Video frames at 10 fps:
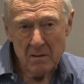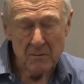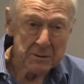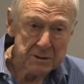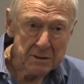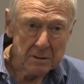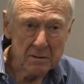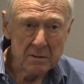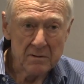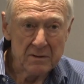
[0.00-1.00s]
For
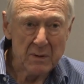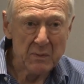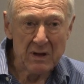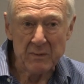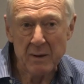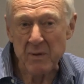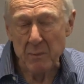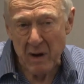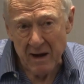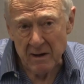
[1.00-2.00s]
two, the bill may be
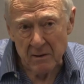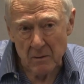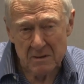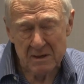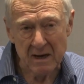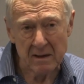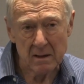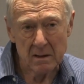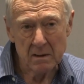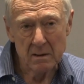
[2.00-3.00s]
abandoned altogether.